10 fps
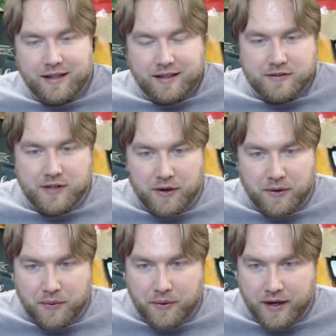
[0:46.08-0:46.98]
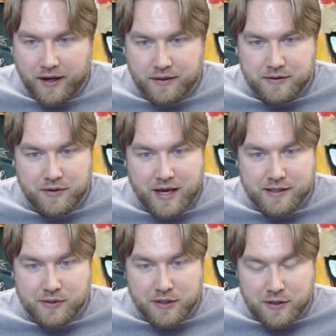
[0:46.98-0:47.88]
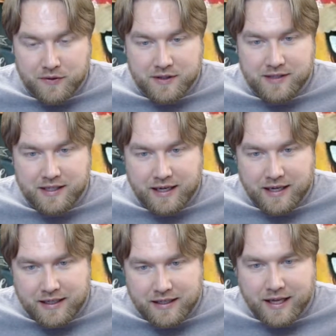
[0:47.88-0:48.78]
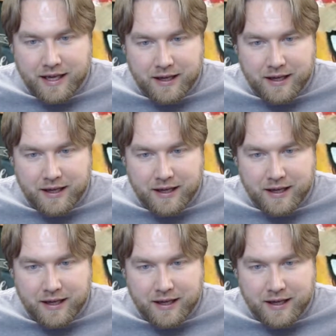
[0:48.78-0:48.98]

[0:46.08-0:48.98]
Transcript: So we're doing this again.